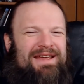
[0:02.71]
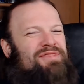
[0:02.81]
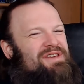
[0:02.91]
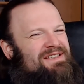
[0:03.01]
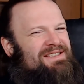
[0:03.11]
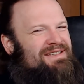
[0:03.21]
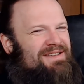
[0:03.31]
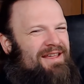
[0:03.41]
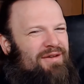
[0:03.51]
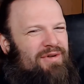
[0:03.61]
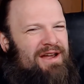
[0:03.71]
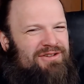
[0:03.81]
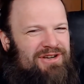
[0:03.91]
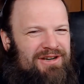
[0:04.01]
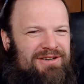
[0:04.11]
and this is another
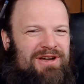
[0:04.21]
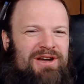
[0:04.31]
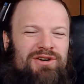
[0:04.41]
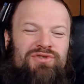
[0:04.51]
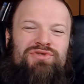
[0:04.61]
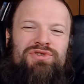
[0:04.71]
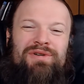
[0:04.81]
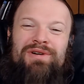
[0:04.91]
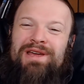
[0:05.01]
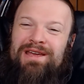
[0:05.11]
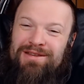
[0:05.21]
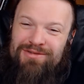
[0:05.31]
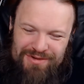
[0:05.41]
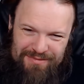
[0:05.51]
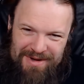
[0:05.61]
reaction to Shokugeki no
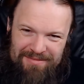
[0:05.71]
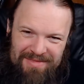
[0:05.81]
Souma.